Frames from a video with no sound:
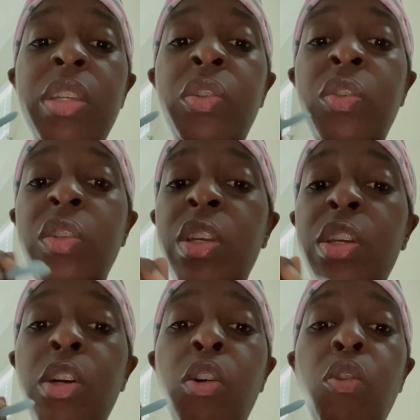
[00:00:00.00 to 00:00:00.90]

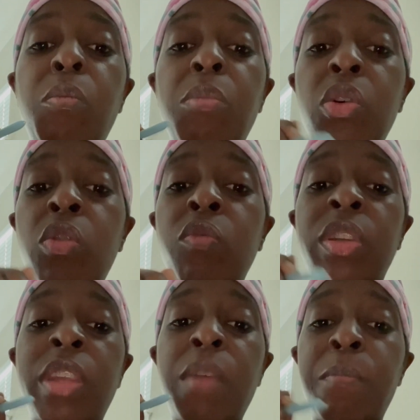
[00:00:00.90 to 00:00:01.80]
single move that
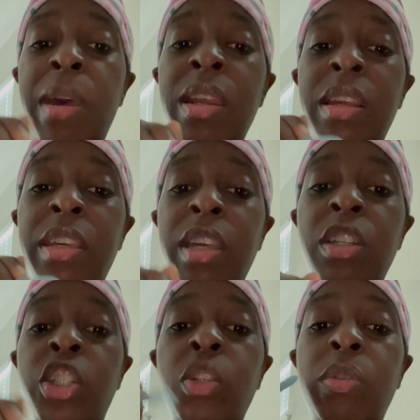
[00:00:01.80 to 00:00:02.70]
they made
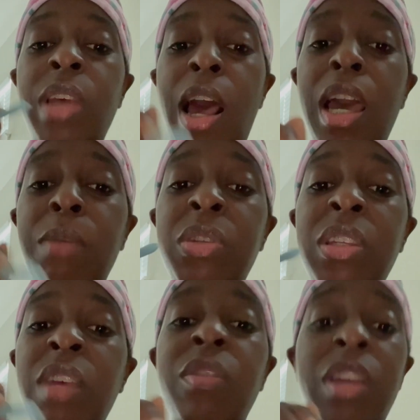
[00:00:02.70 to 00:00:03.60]
against you times
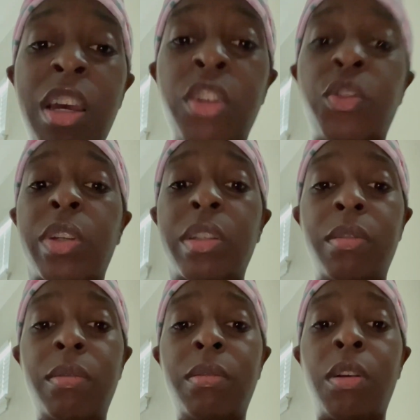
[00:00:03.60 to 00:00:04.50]
700.
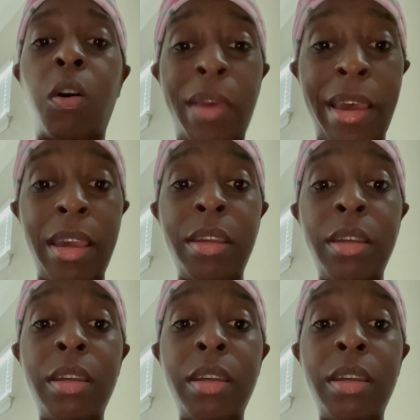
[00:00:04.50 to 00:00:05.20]
Okay?